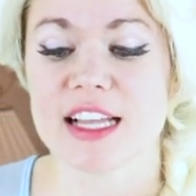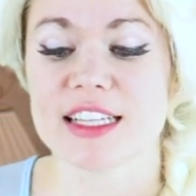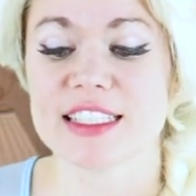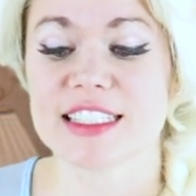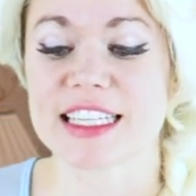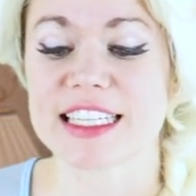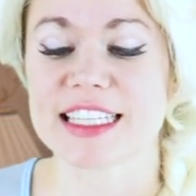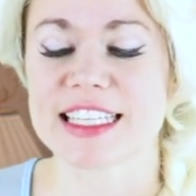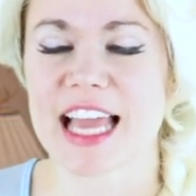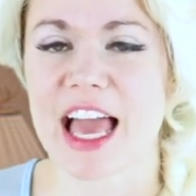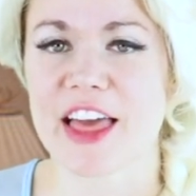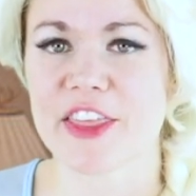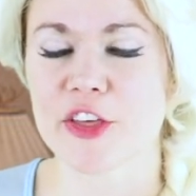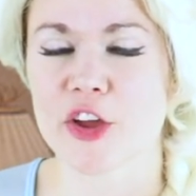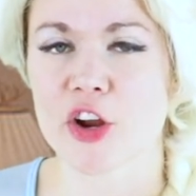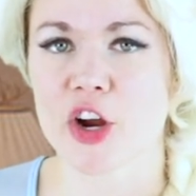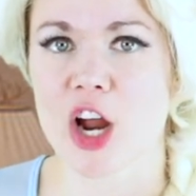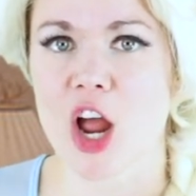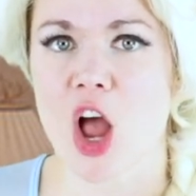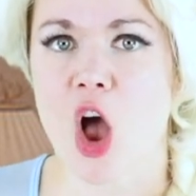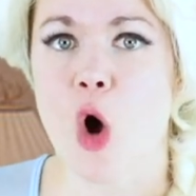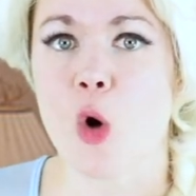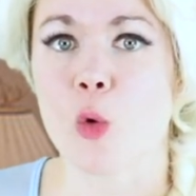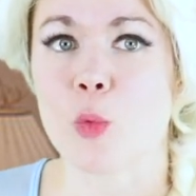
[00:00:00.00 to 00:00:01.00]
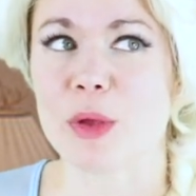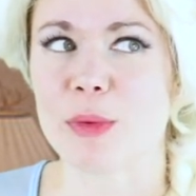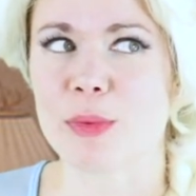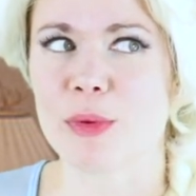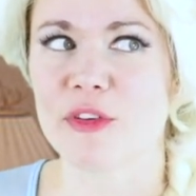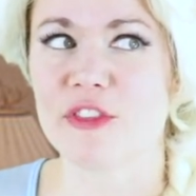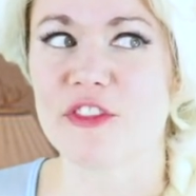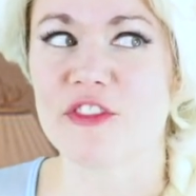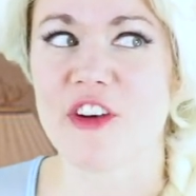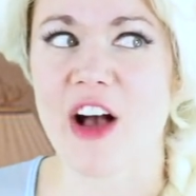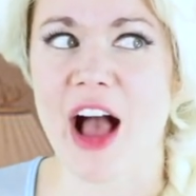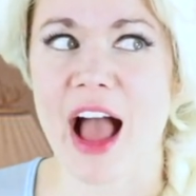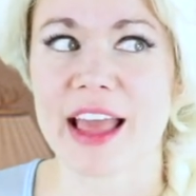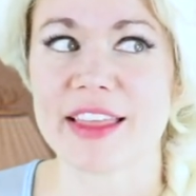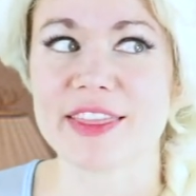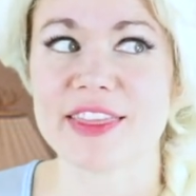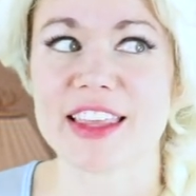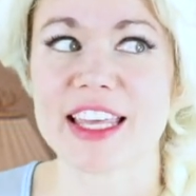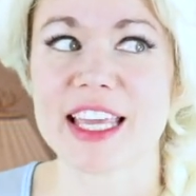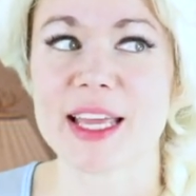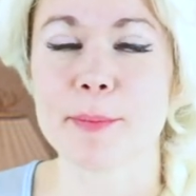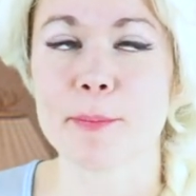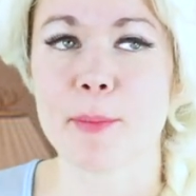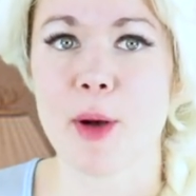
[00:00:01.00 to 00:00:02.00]
Together, we will find
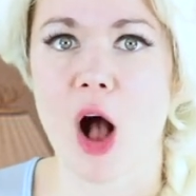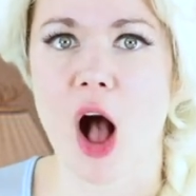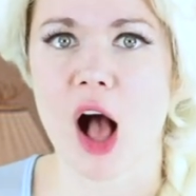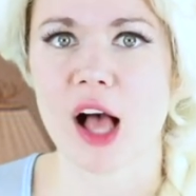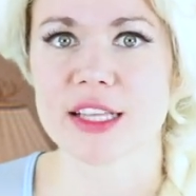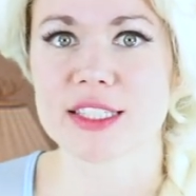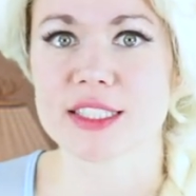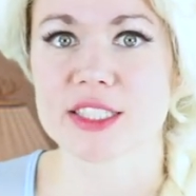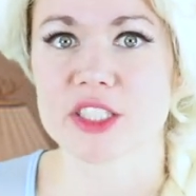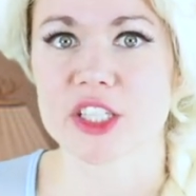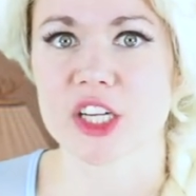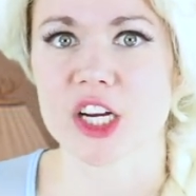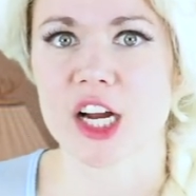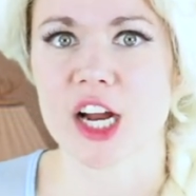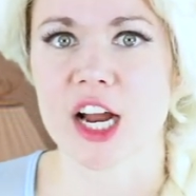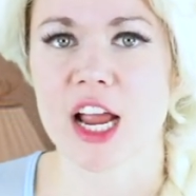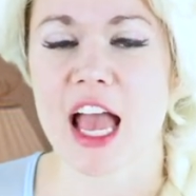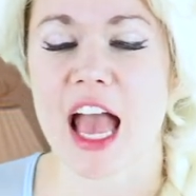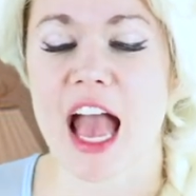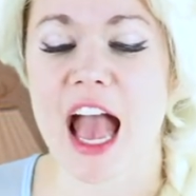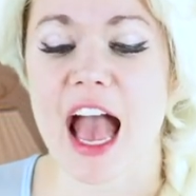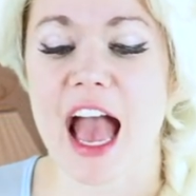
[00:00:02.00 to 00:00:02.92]
the imposter.